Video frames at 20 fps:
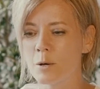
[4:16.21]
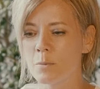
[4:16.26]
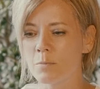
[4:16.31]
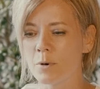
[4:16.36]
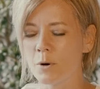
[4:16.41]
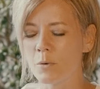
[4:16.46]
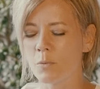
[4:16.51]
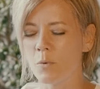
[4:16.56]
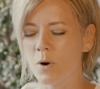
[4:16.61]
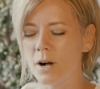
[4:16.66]

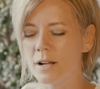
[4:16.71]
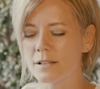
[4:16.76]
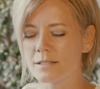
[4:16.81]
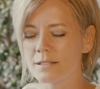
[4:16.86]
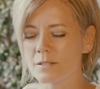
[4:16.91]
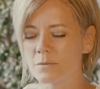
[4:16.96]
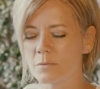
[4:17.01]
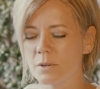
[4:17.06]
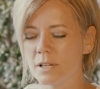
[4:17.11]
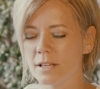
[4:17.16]
But
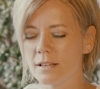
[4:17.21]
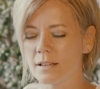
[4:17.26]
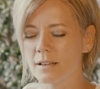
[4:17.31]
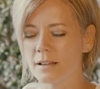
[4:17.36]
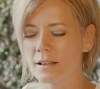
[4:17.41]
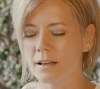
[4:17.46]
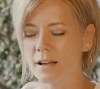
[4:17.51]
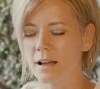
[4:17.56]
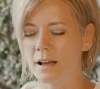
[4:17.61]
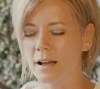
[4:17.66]
once
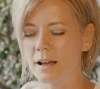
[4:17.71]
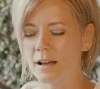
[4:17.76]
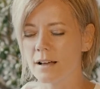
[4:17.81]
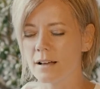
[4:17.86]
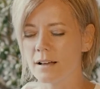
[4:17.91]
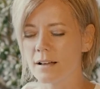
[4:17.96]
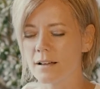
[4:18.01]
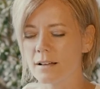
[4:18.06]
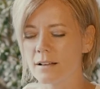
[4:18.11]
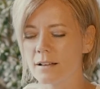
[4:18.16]
we
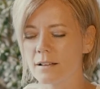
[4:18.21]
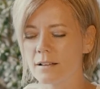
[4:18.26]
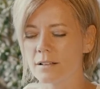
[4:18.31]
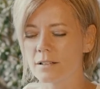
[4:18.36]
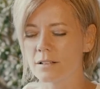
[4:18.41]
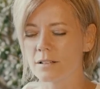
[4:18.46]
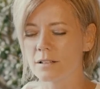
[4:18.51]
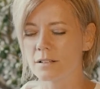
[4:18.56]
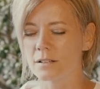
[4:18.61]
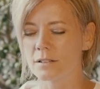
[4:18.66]

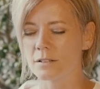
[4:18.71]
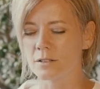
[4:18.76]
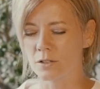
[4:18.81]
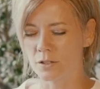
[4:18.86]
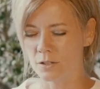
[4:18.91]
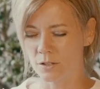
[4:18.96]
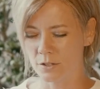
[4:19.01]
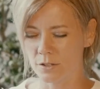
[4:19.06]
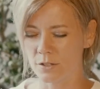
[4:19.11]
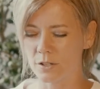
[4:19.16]

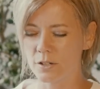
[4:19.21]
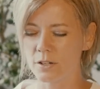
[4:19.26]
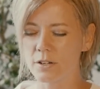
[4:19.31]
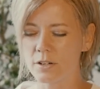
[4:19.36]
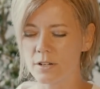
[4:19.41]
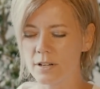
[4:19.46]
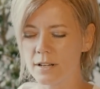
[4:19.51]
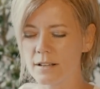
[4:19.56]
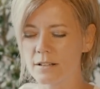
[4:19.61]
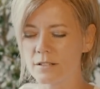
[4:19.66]

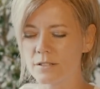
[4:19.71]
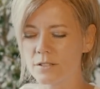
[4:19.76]
learn